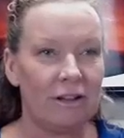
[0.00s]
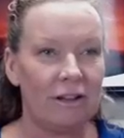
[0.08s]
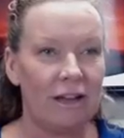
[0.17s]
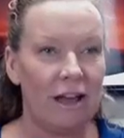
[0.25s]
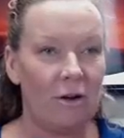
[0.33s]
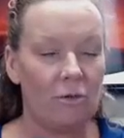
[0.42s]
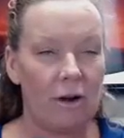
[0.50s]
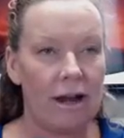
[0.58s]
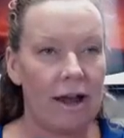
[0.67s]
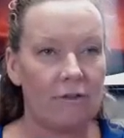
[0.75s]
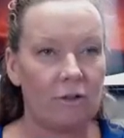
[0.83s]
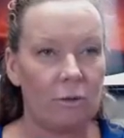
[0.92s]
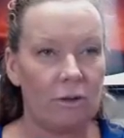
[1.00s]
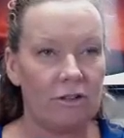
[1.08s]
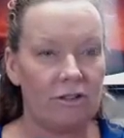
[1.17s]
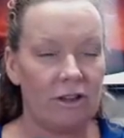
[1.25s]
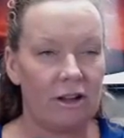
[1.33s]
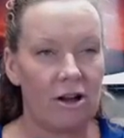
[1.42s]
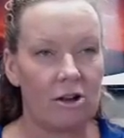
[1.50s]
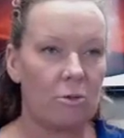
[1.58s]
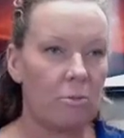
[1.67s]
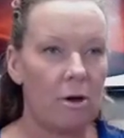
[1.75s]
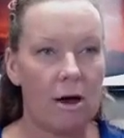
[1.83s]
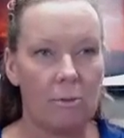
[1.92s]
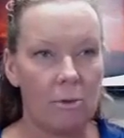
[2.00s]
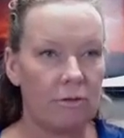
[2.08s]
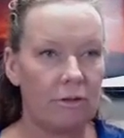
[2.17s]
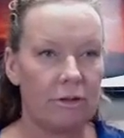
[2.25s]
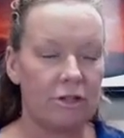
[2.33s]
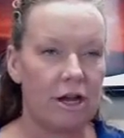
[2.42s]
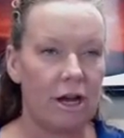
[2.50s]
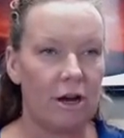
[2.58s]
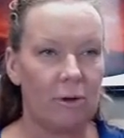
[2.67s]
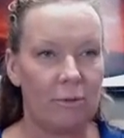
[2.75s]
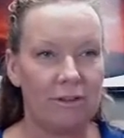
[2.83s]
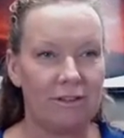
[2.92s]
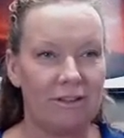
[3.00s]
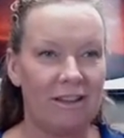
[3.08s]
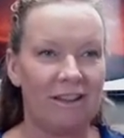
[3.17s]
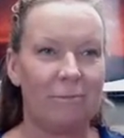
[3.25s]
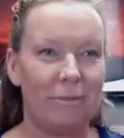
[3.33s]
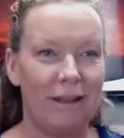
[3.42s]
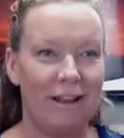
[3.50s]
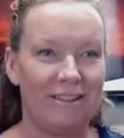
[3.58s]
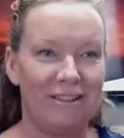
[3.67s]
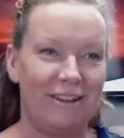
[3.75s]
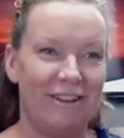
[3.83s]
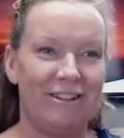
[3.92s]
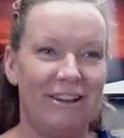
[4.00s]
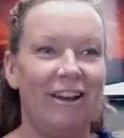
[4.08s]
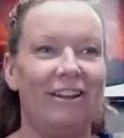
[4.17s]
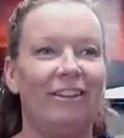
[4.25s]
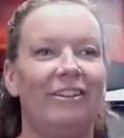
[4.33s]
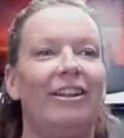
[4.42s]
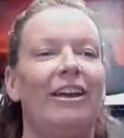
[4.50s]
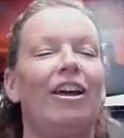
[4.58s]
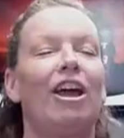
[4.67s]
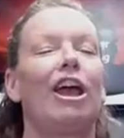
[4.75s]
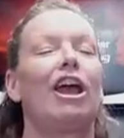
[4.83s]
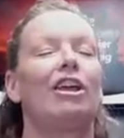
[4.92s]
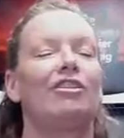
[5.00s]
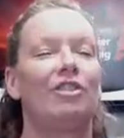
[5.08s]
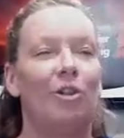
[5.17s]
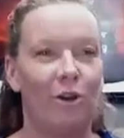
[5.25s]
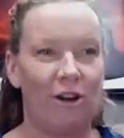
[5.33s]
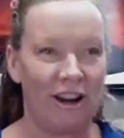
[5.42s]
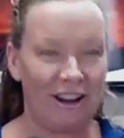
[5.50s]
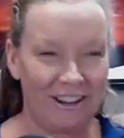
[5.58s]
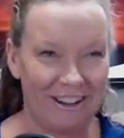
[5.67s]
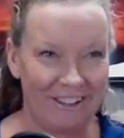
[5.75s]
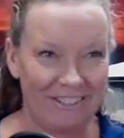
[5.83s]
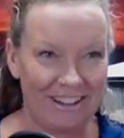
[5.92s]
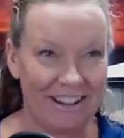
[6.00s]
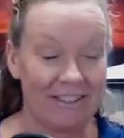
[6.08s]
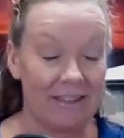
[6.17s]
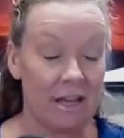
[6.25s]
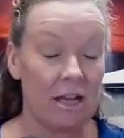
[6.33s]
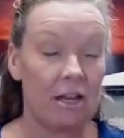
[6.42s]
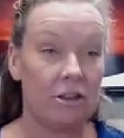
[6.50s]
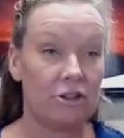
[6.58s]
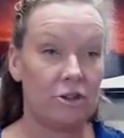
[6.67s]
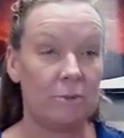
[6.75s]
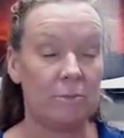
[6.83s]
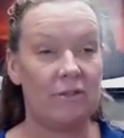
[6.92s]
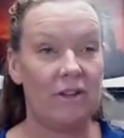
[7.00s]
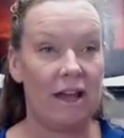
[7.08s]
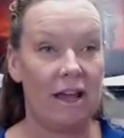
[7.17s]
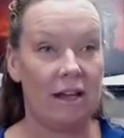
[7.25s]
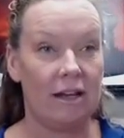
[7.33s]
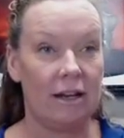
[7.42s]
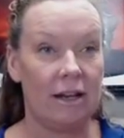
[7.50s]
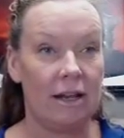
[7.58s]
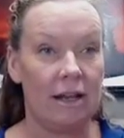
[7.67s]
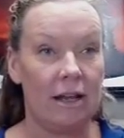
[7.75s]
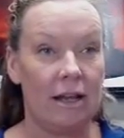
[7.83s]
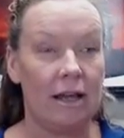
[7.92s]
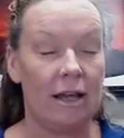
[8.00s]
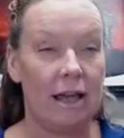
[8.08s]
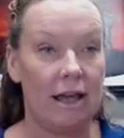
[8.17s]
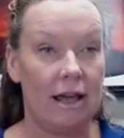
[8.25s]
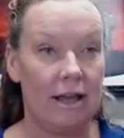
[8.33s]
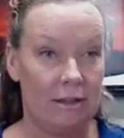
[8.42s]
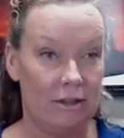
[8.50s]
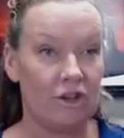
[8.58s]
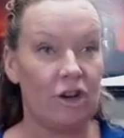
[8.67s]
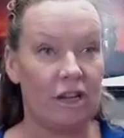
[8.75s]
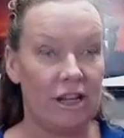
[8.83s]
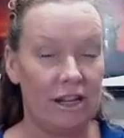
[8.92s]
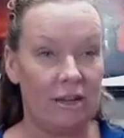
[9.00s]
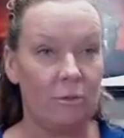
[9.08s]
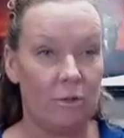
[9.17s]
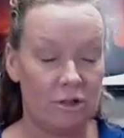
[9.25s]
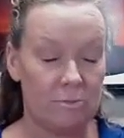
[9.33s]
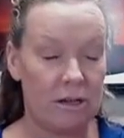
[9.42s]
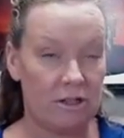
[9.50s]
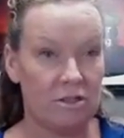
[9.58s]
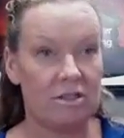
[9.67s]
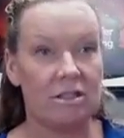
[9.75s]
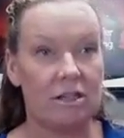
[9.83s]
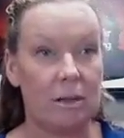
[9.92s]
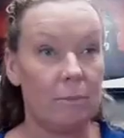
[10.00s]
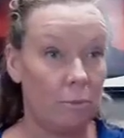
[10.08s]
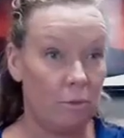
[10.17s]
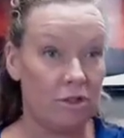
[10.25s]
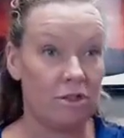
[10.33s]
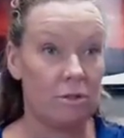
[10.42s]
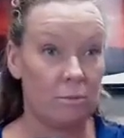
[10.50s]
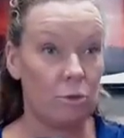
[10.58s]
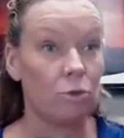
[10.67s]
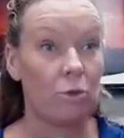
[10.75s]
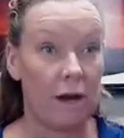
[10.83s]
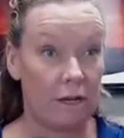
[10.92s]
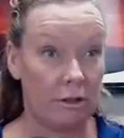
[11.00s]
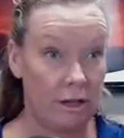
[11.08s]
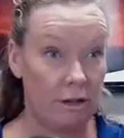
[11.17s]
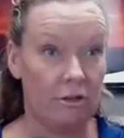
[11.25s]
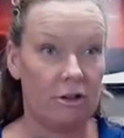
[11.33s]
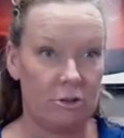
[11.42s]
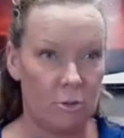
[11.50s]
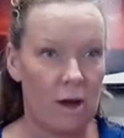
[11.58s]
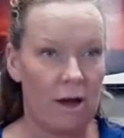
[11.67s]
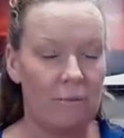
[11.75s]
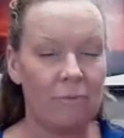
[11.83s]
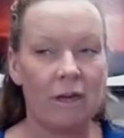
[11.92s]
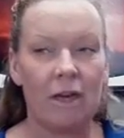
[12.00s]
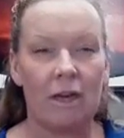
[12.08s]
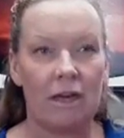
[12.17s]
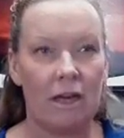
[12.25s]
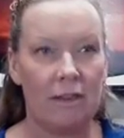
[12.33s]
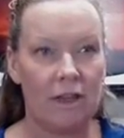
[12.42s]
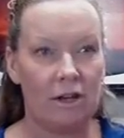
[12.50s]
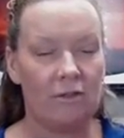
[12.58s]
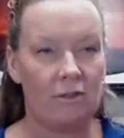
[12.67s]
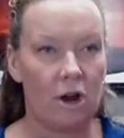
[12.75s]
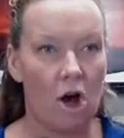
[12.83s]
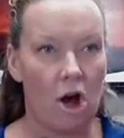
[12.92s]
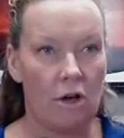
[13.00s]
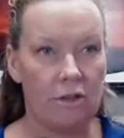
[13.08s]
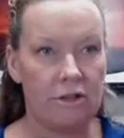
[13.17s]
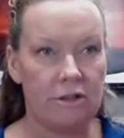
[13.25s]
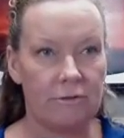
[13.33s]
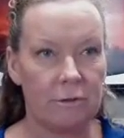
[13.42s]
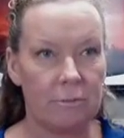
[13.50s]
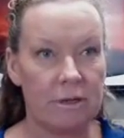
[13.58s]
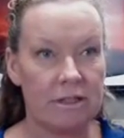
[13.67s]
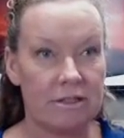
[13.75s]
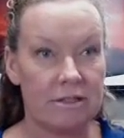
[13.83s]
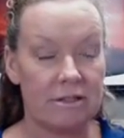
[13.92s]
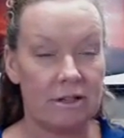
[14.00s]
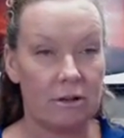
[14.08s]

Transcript: how right afterwards, it's like Uncle Bob over in the chair with his pants undone, and like snoring, because the tryptophan in the turkey, which makes you sleep, which is a mood regulator as well. And then you've got all the different pieces